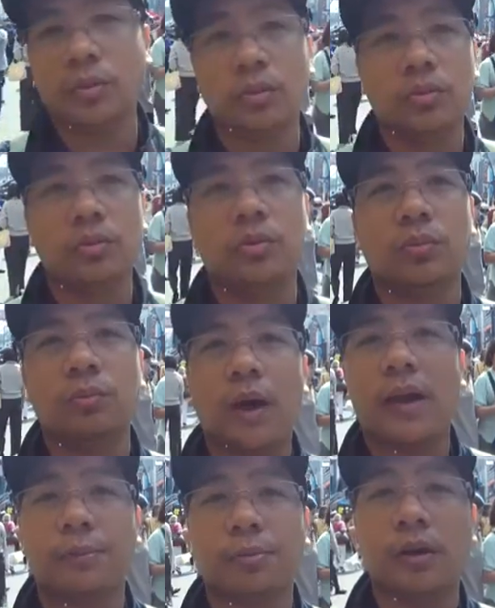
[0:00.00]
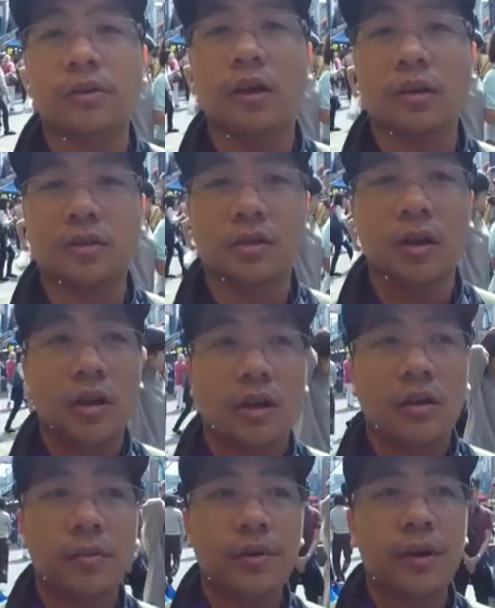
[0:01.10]
to buy products,
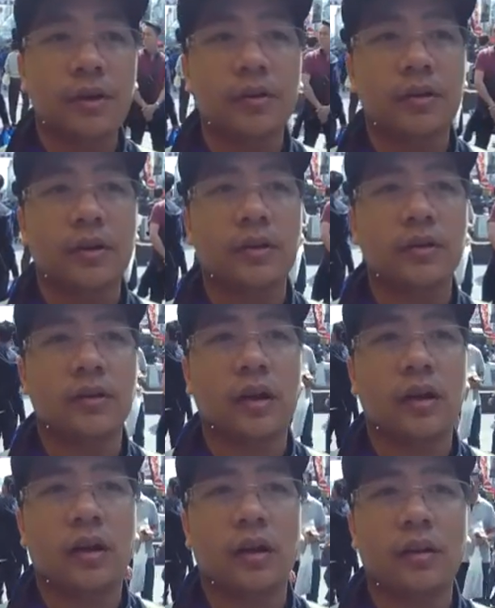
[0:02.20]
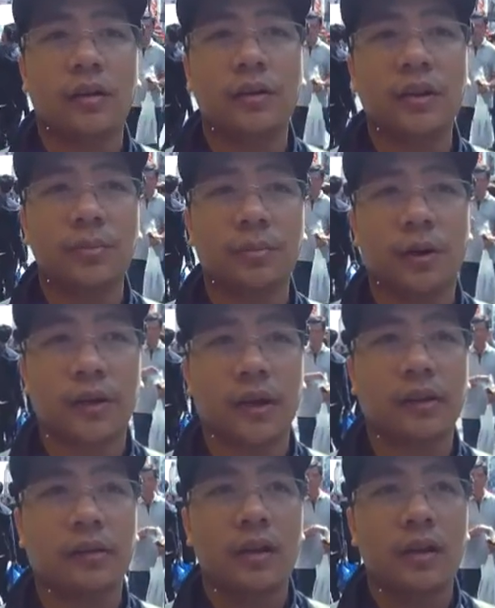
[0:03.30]
come here in this market